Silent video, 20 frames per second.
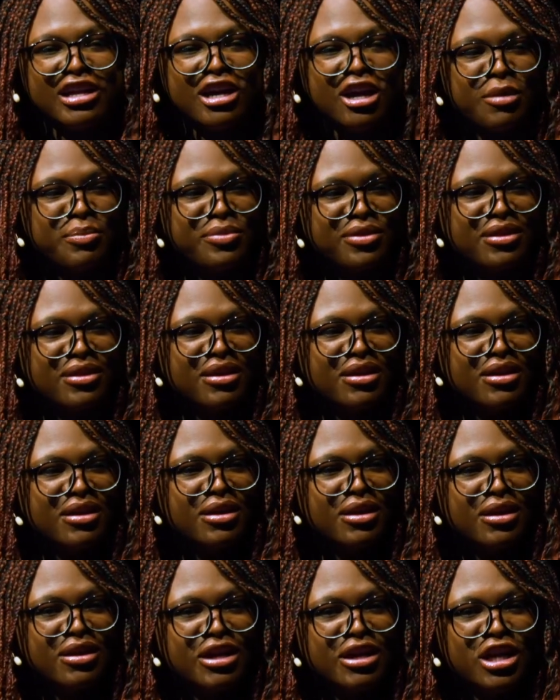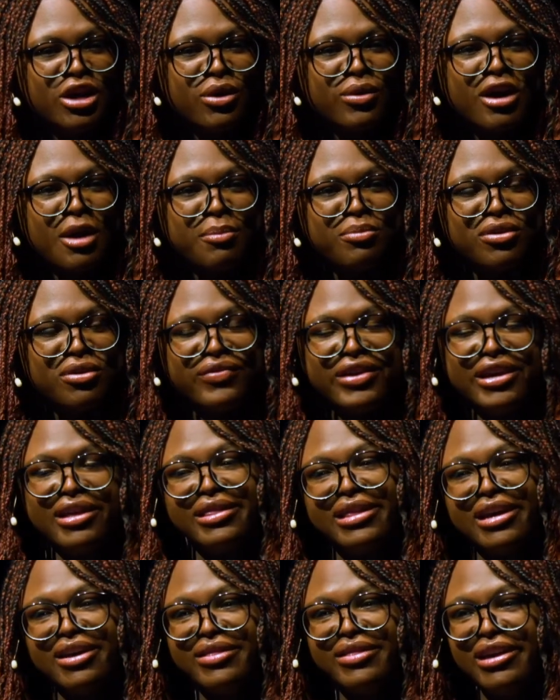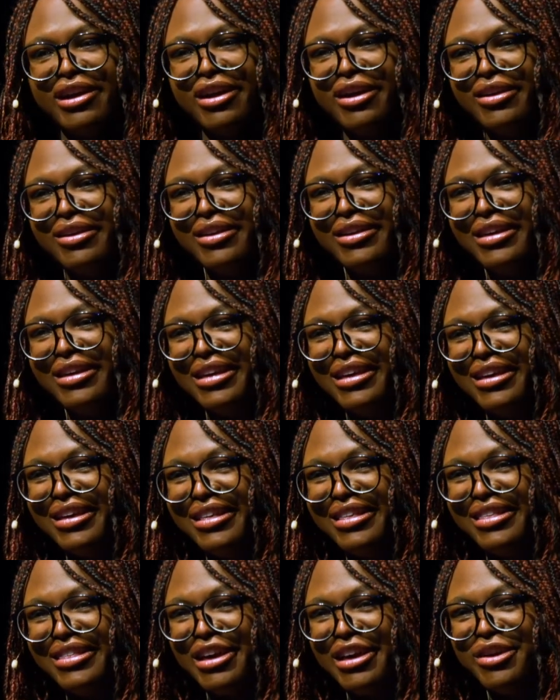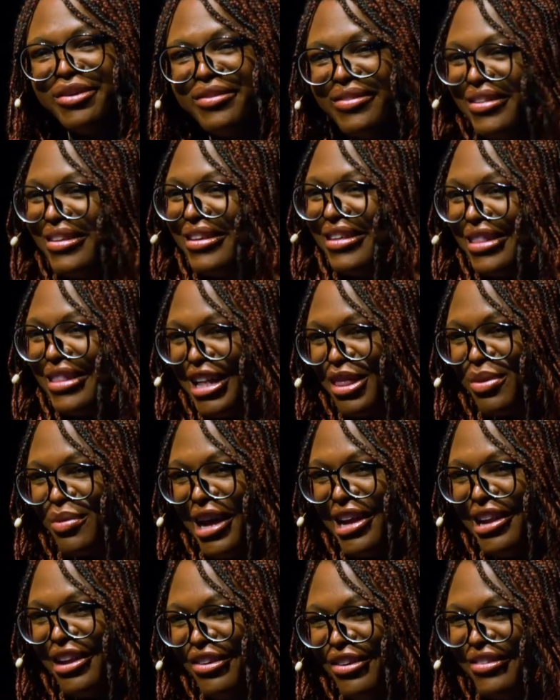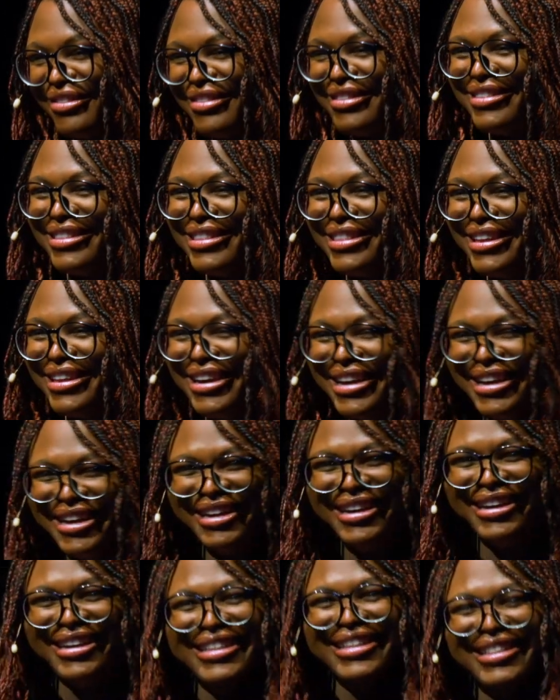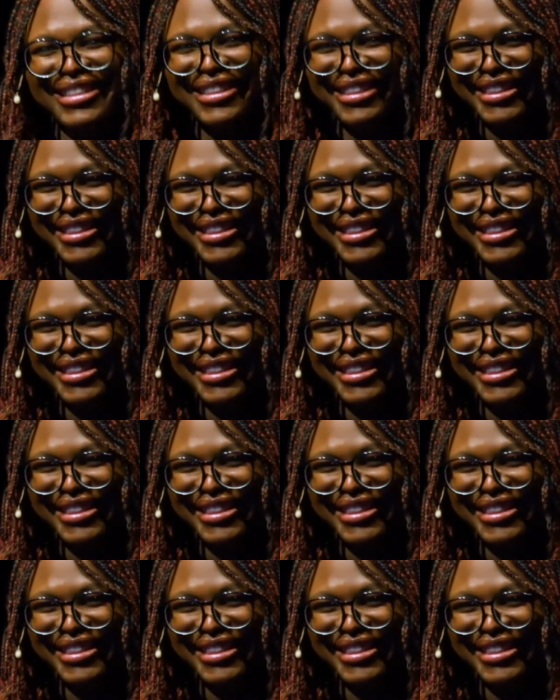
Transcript: helps, you know, a couple of kids out there. So that's what I do.